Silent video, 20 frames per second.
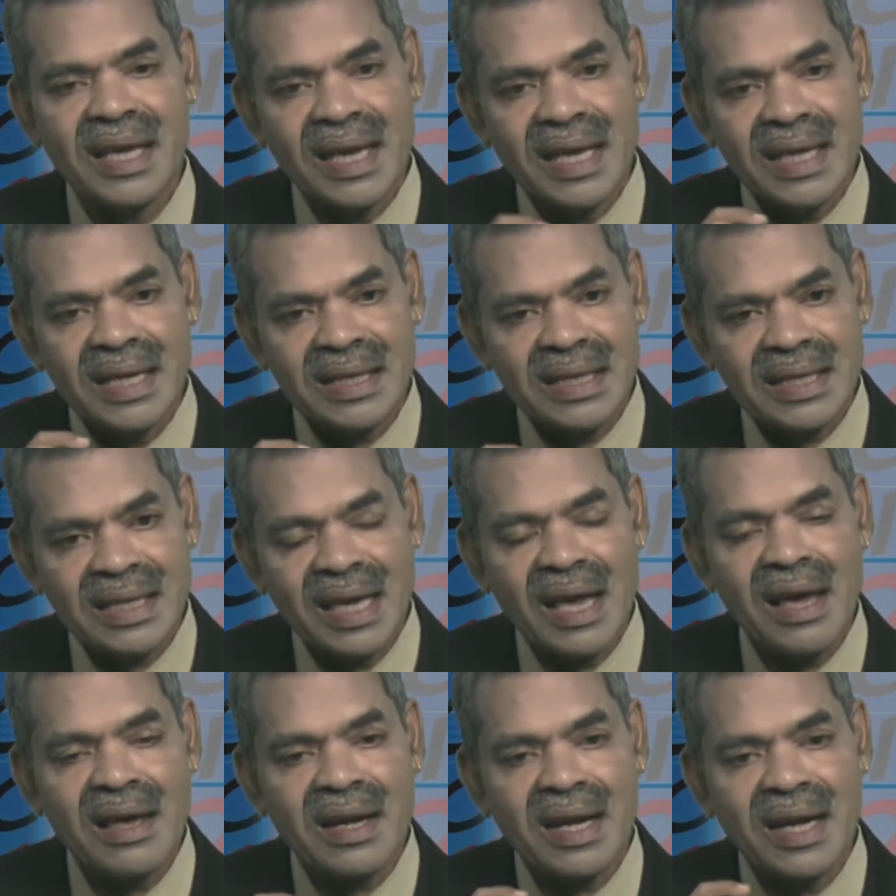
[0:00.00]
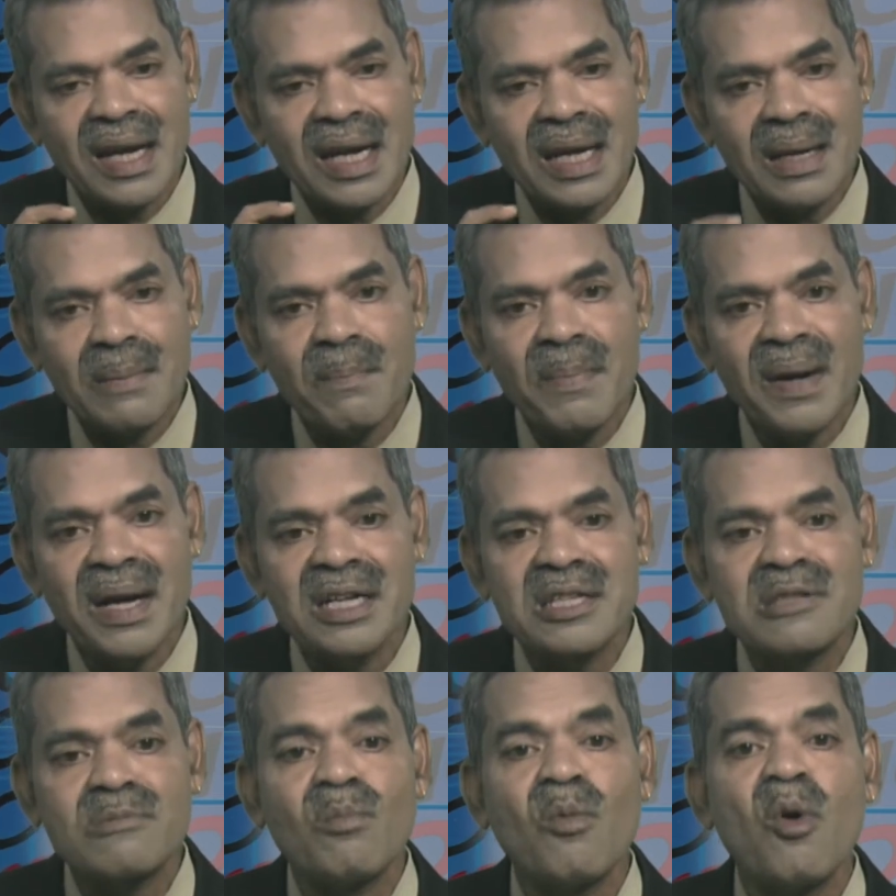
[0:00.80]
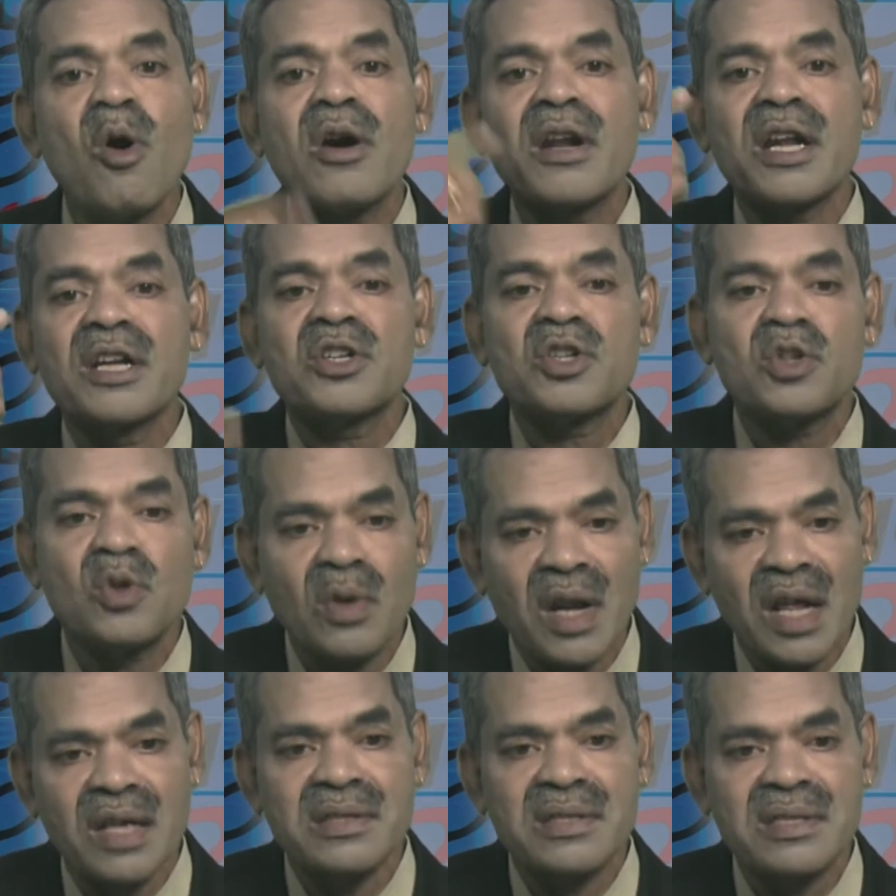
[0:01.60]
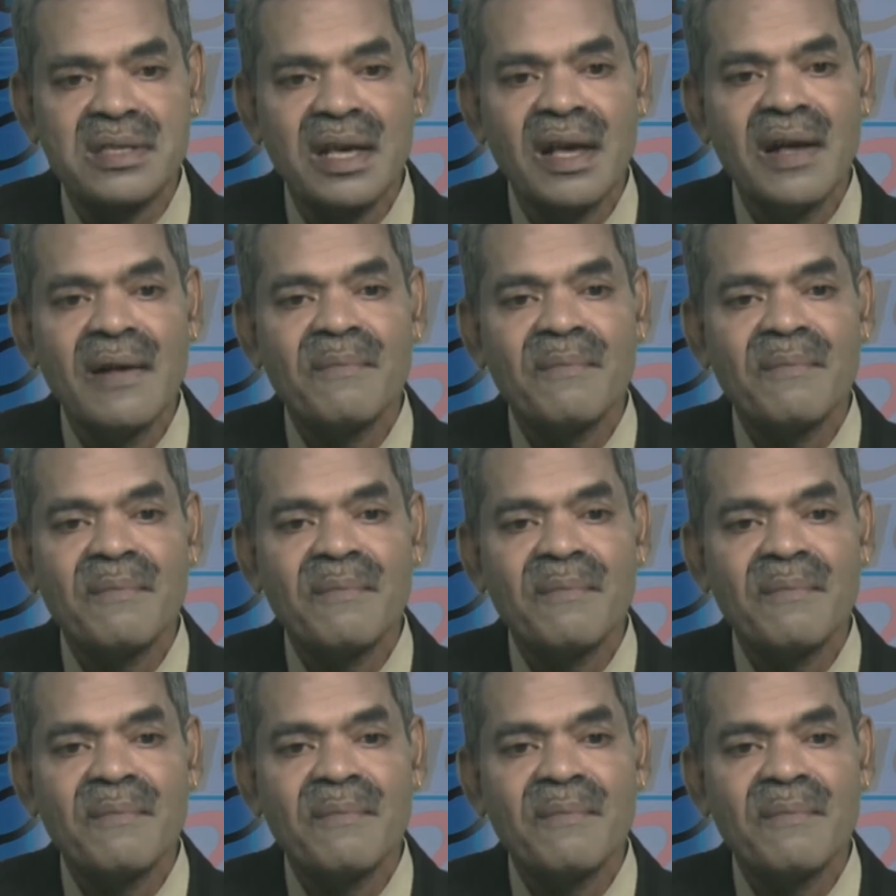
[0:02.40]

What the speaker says: In theory, it builds more assurance